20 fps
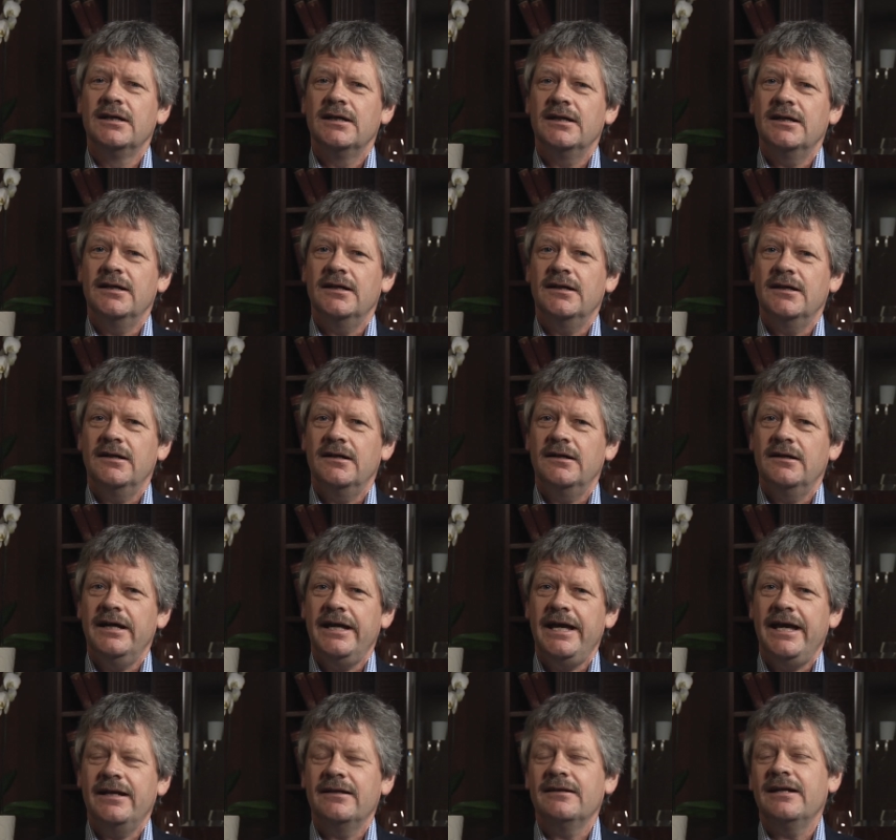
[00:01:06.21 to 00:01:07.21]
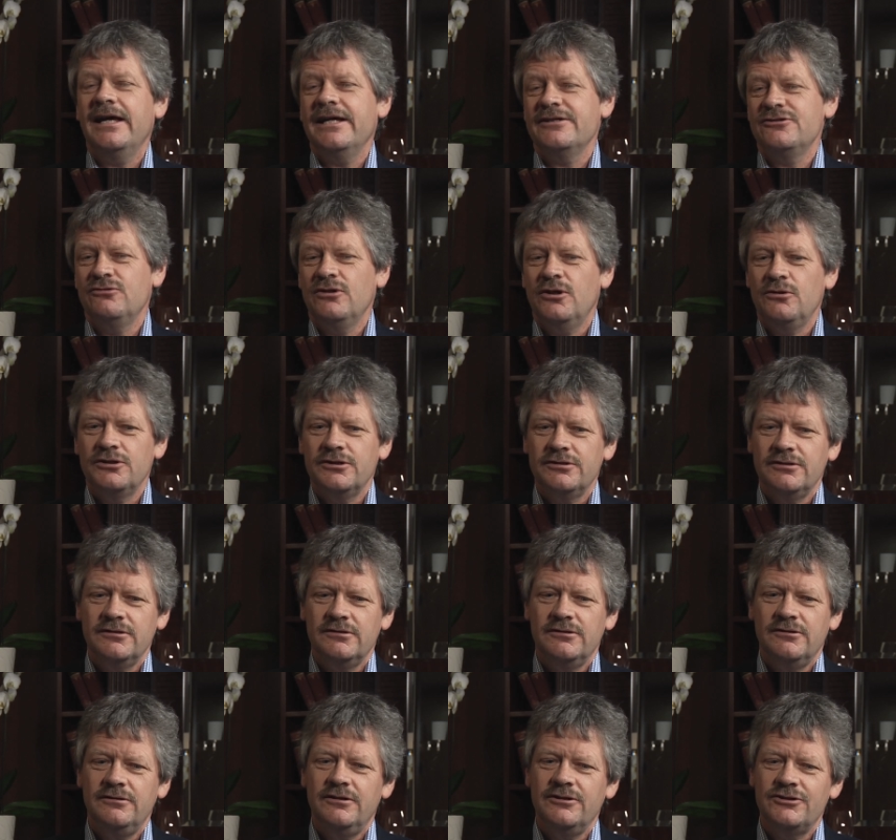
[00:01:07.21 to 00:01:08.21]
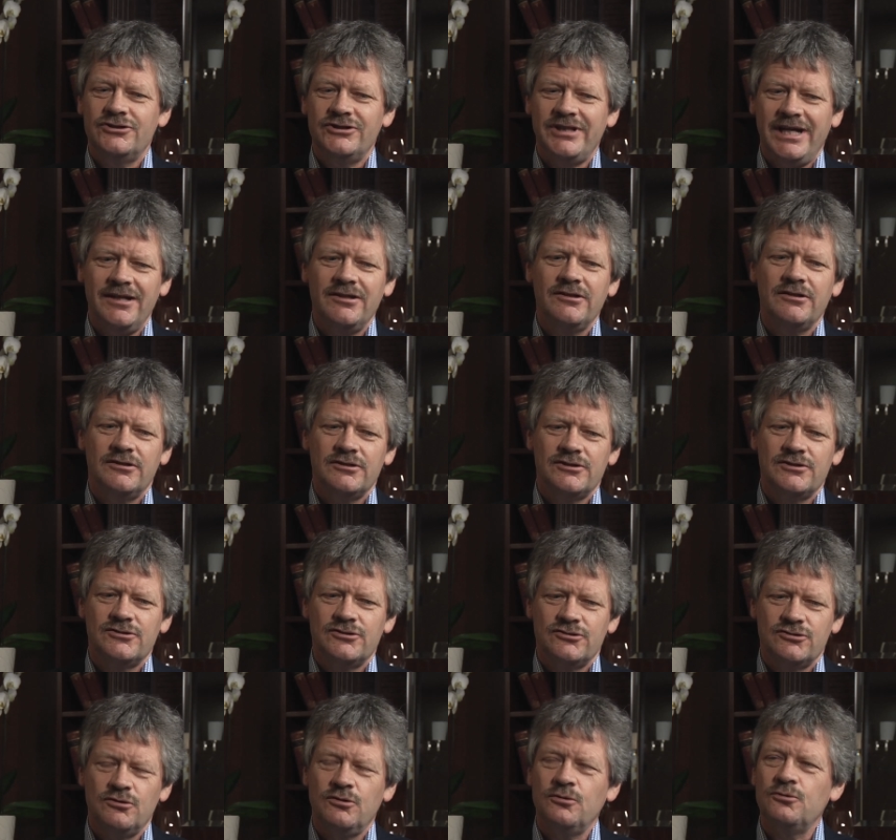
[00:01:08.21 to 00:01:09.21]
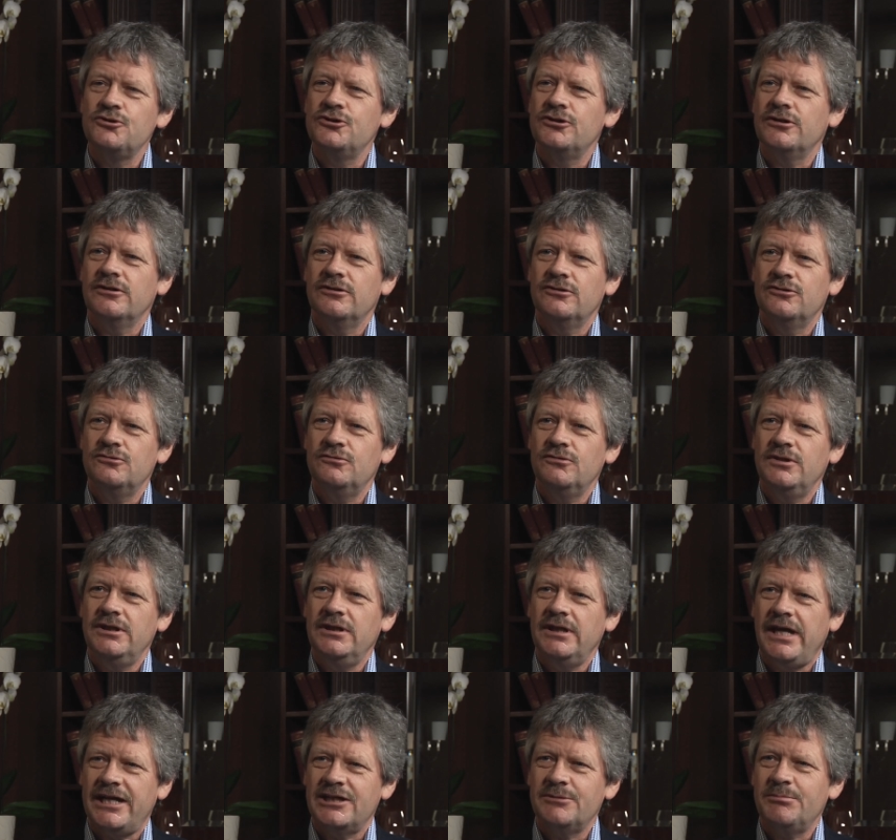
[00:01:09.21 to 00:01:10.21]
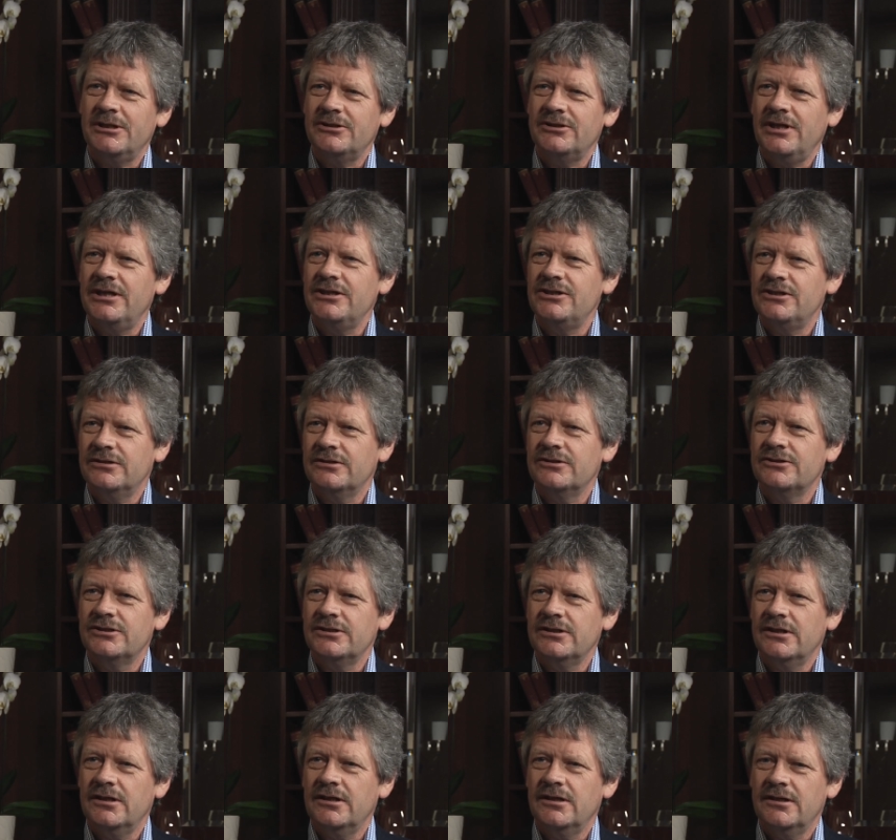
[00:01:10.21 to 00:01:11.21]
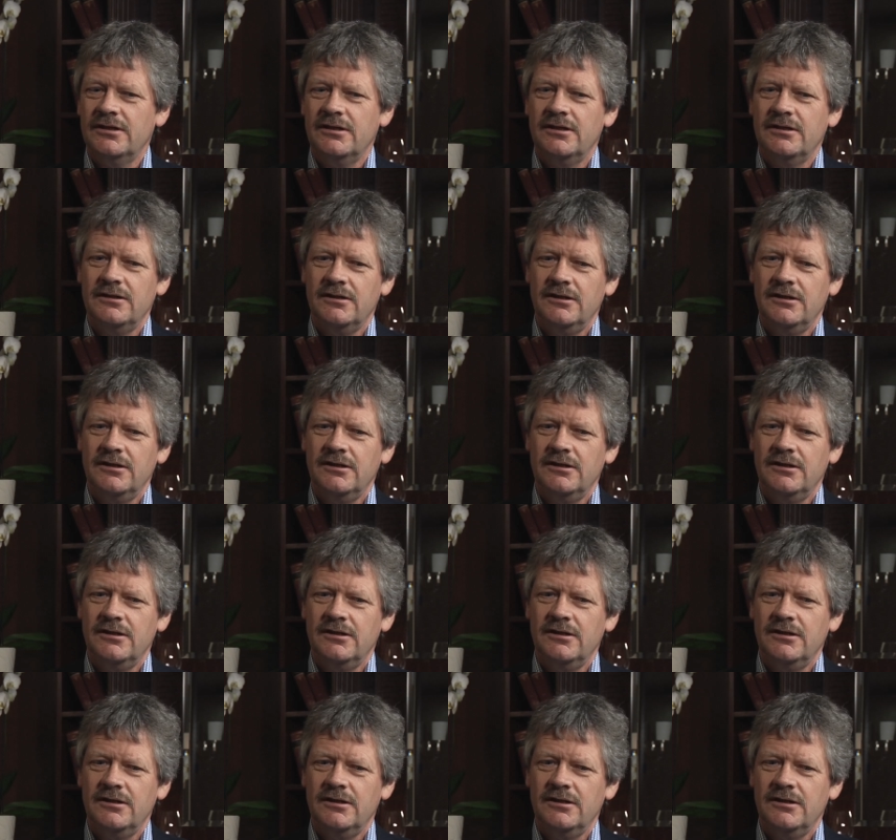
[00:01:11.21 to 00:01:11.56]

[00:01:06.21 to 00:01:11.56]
Uh, and as you know, the, the, the, standard solution to the expectations uh,